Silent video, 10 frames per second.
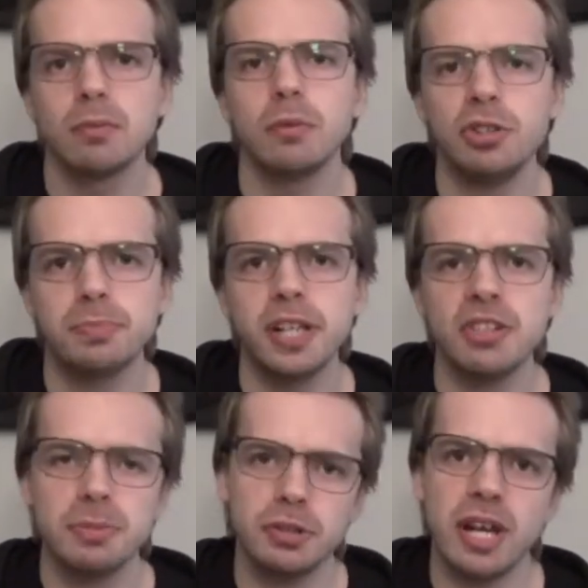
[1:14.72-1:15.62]
Which
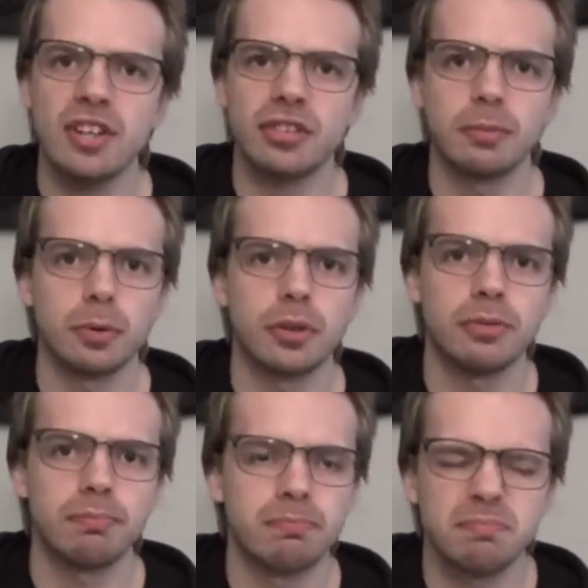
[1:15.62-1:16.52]
brings me to ask a
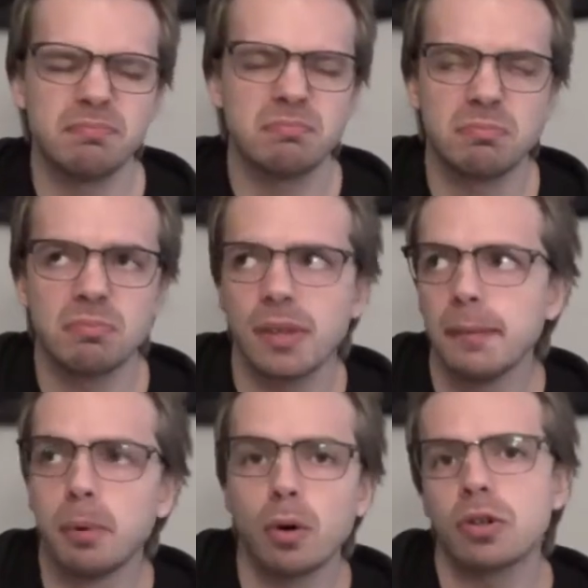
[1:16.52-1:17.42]
more
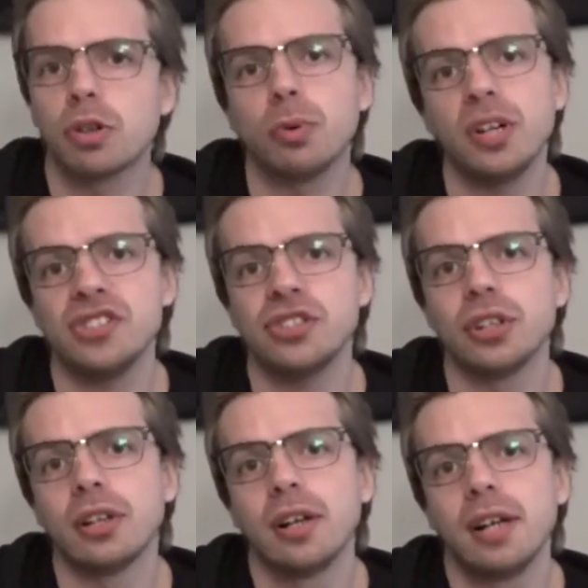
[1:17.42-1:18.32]
important
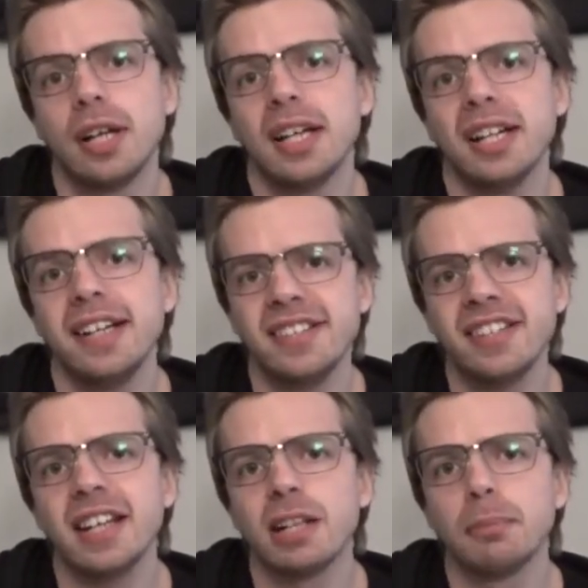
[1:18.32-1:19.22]
question. Is
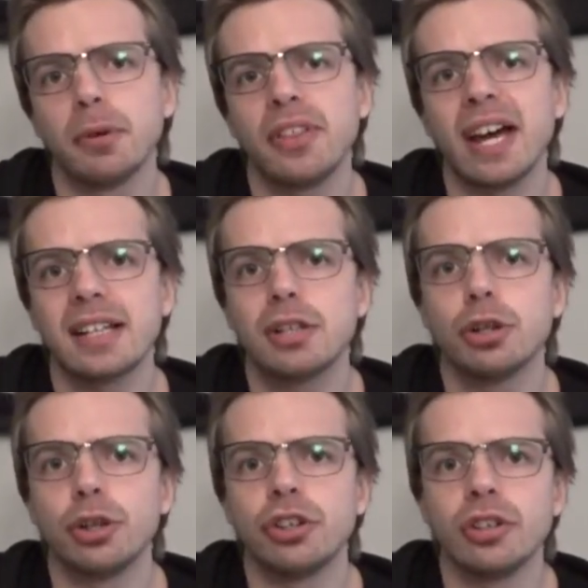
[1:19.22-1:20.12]
Hellboy that
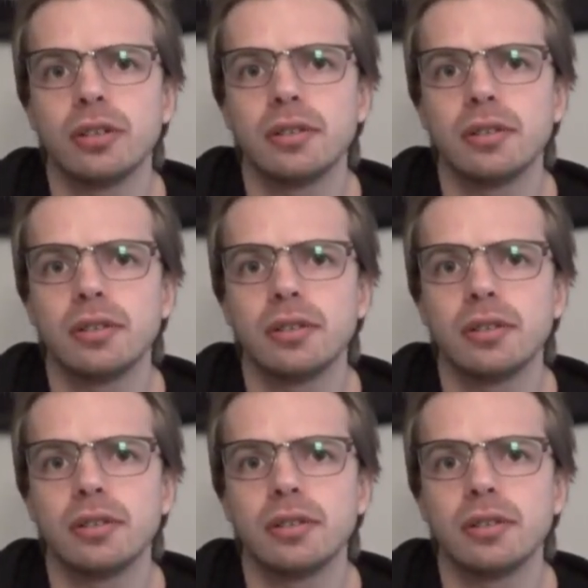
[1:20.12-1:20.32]
good?